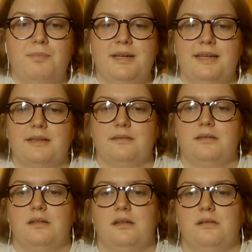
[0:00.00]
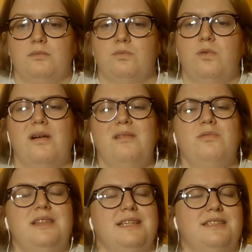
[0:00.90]
But what
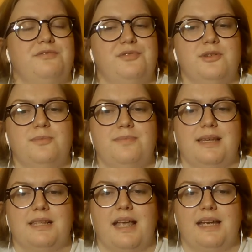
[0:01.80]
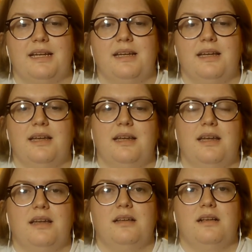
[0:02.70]
would this film be like
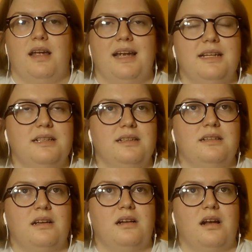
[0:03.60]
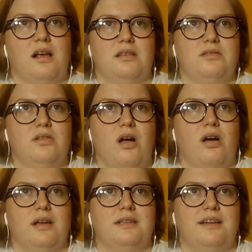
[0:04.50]

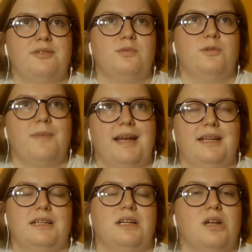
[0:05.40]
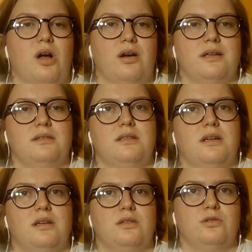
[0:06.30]
if it were made in a
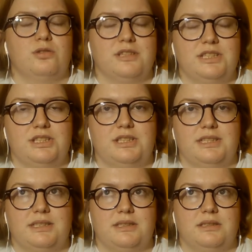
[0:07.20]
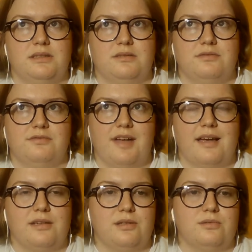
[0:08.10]
non-Christian
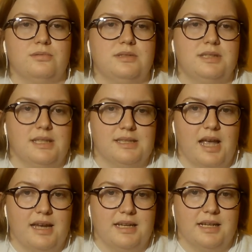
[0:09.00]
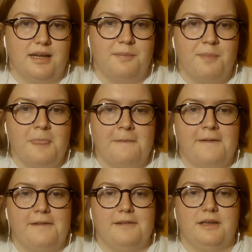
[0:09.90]
valued society?
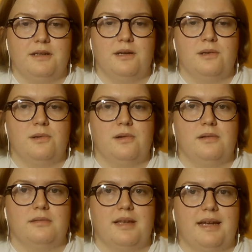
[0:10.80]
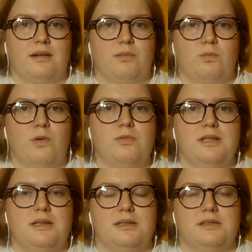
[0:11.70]
Like, what
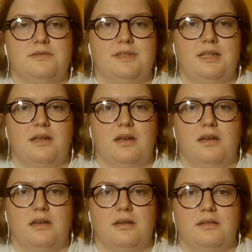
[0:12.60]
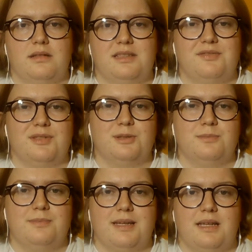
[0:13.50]
would this
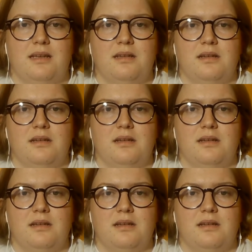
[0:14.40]
film be?